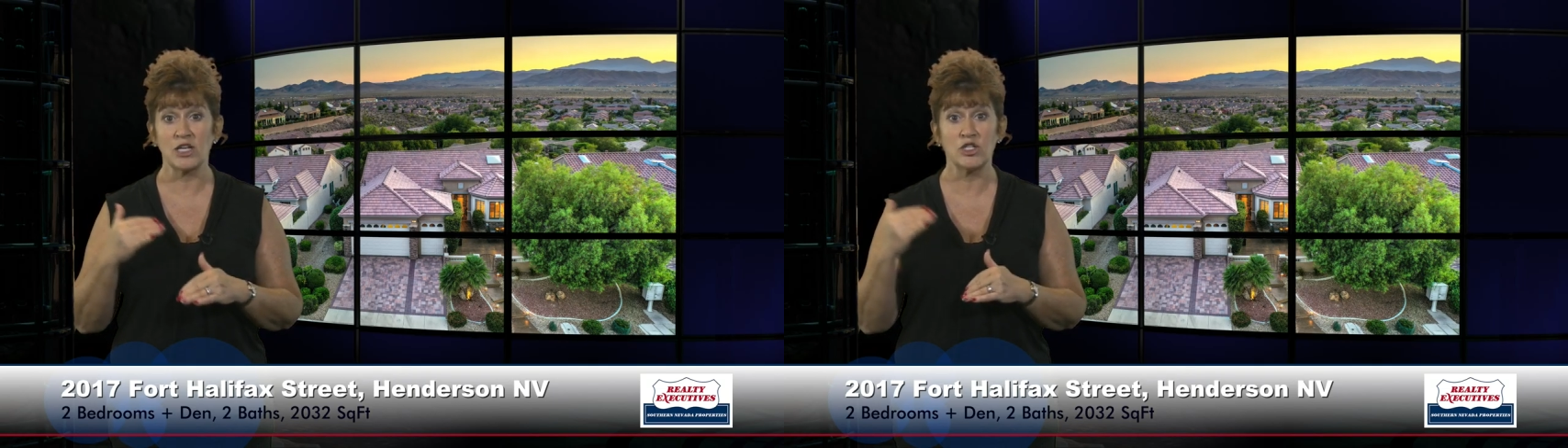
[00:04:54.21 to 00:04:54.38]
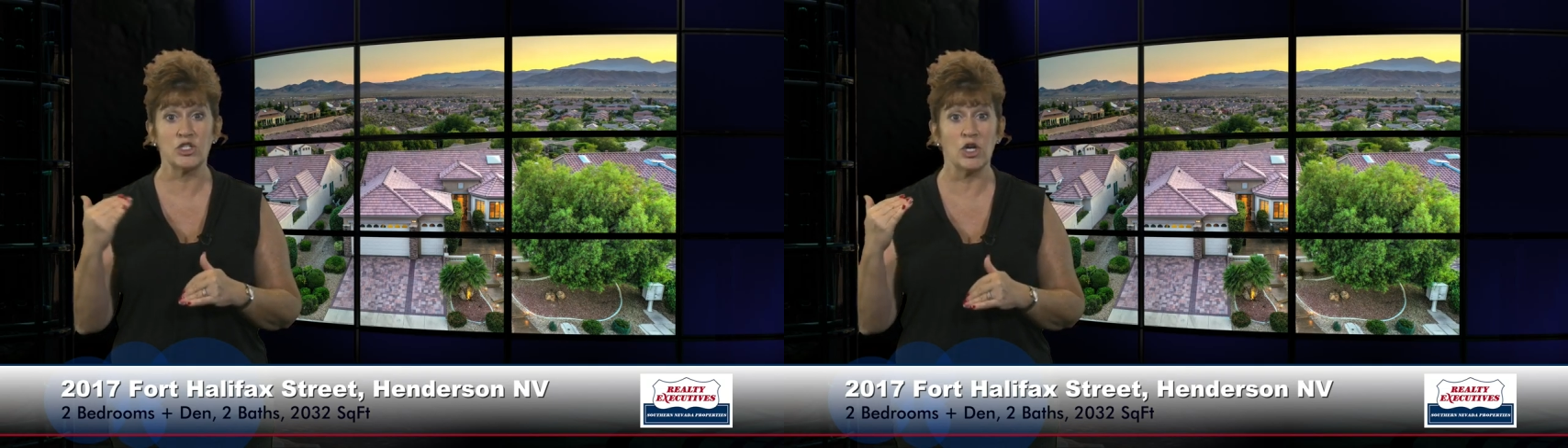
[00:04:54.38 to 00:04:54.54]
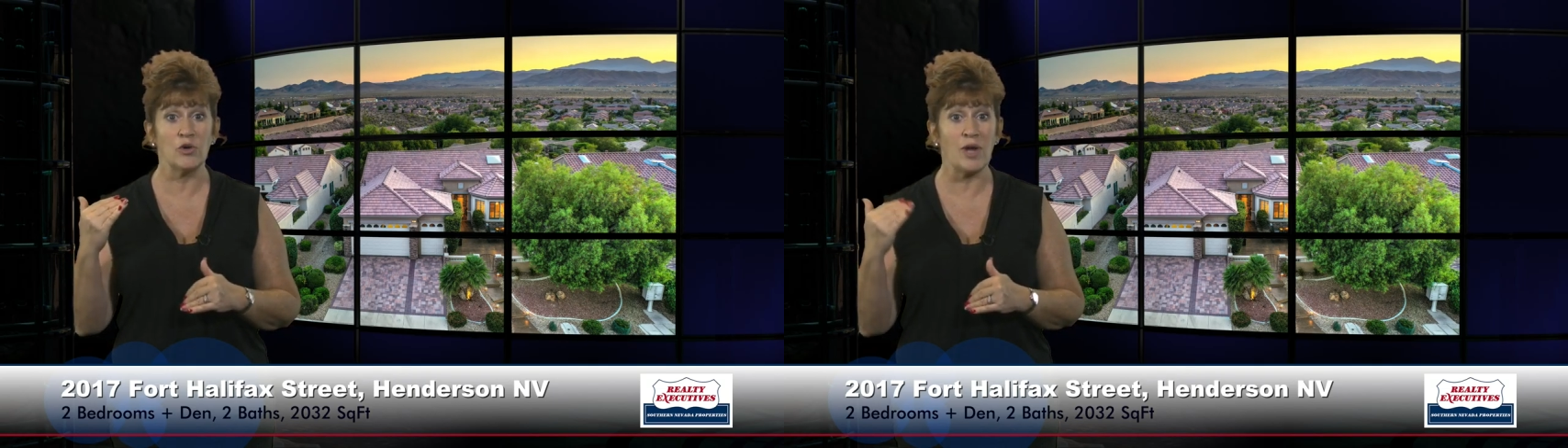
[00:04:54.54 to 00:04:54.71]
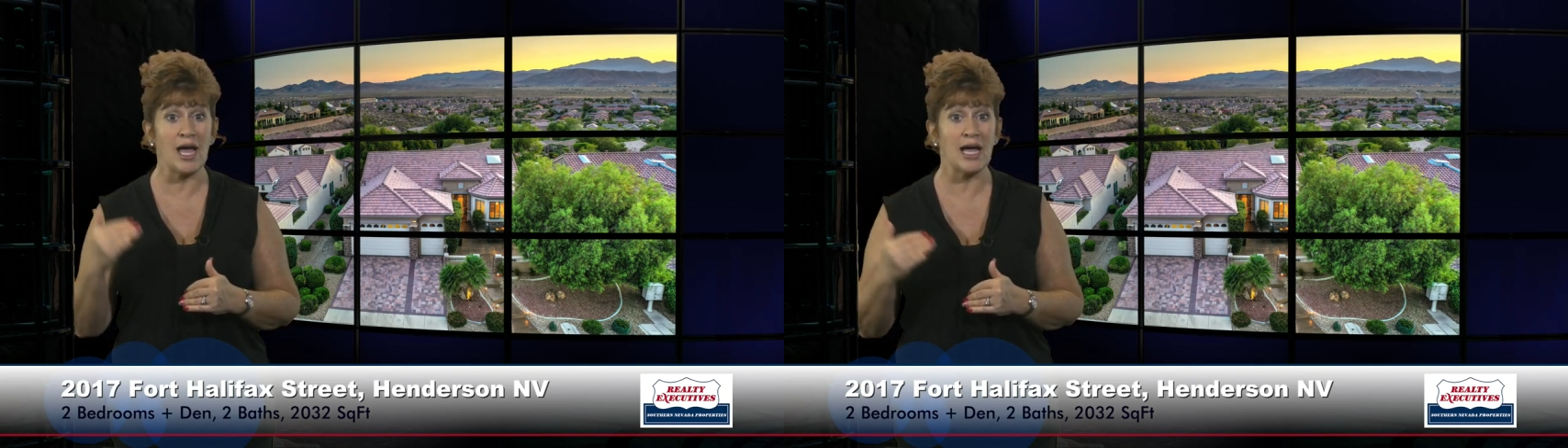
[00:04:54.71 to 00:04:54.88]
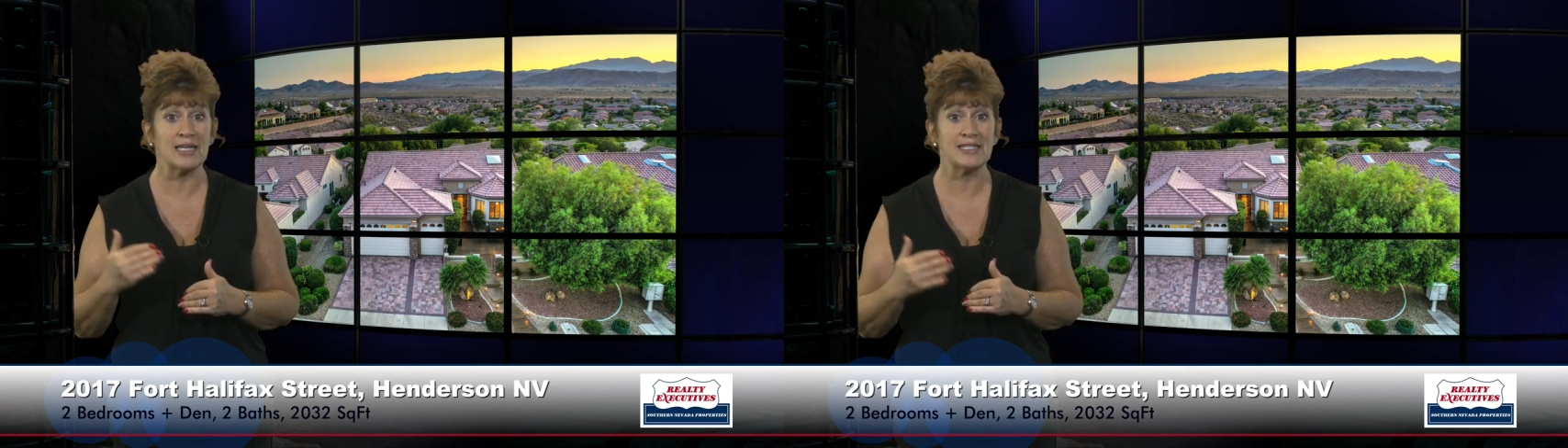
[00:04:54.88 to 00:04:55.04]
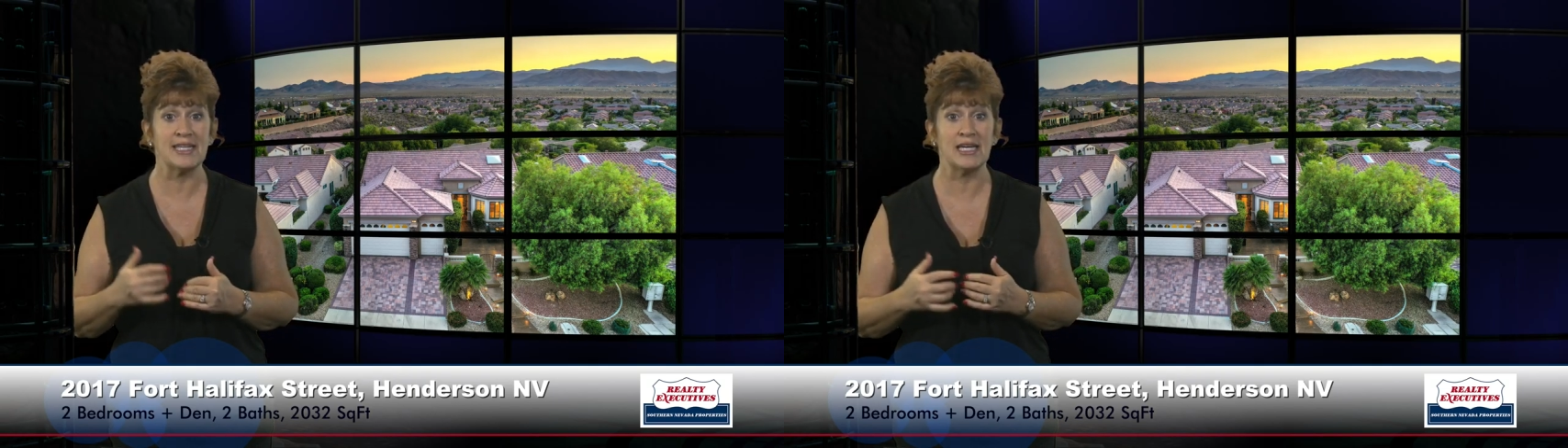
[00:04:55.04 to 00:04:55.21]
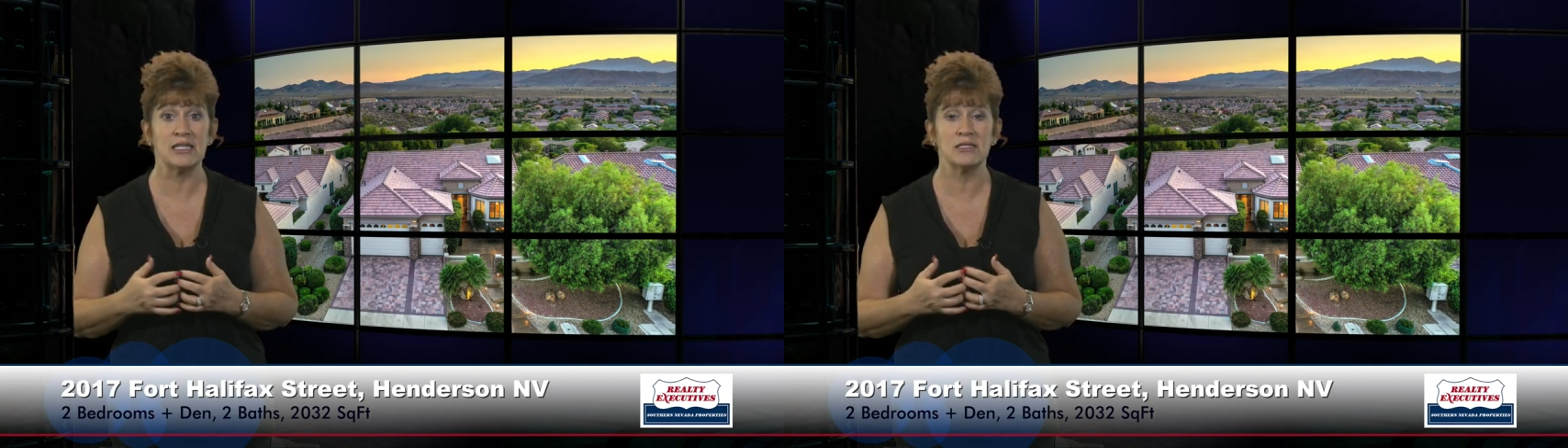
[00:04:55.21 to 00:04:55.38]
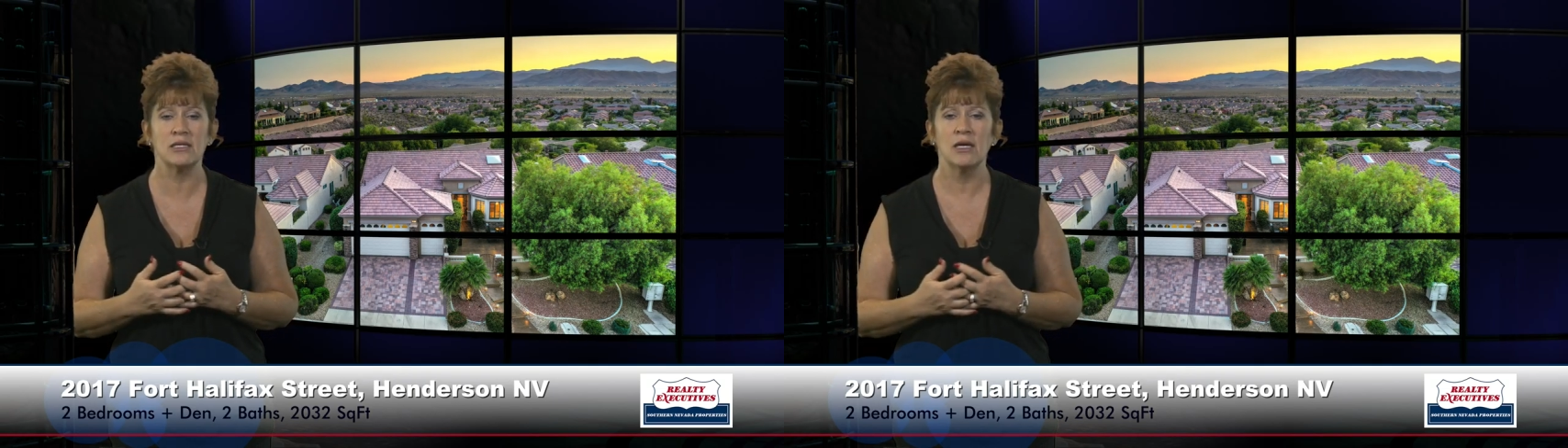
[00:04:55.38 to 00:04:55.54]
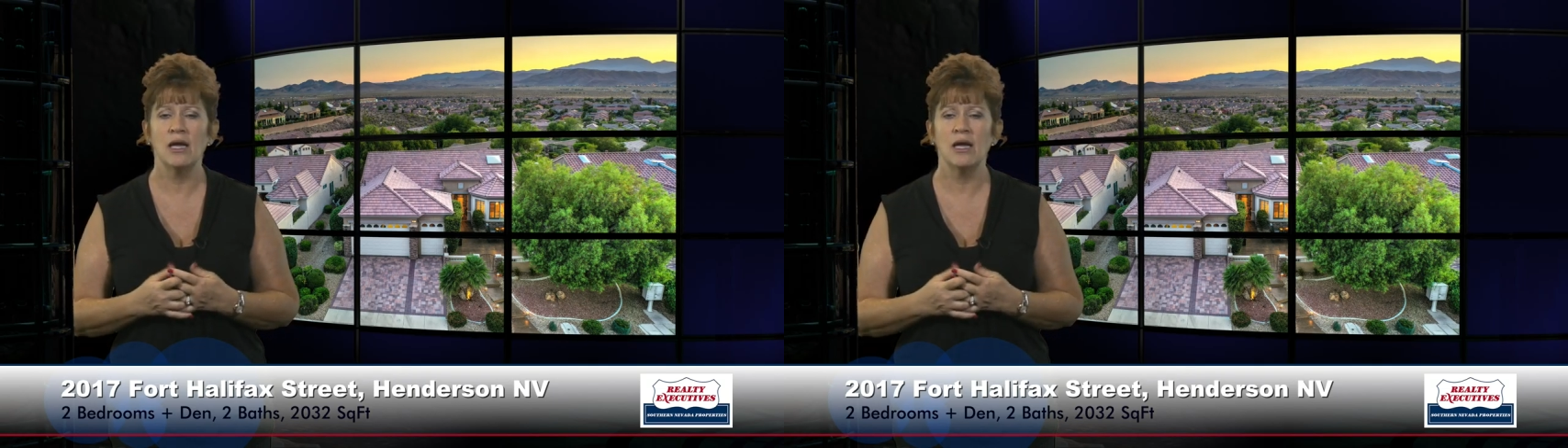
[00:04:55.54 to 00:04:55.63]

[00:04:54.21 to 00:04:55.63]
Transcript: stone accents,